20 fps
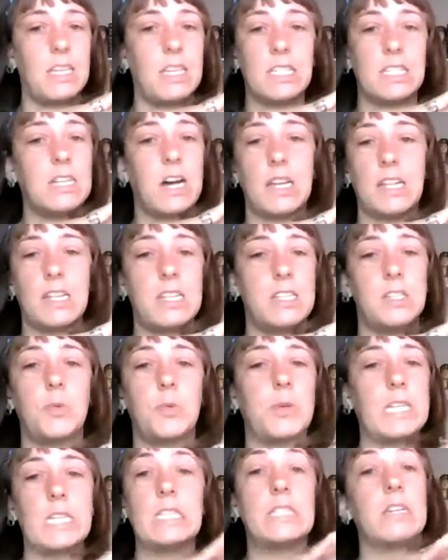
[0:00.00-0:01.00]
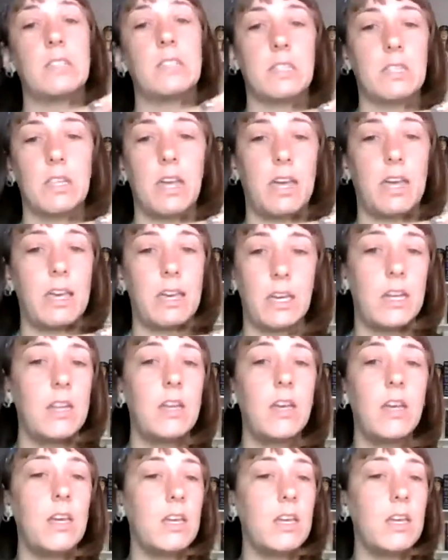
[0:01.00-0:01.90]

He's not into it. He doesn't like it.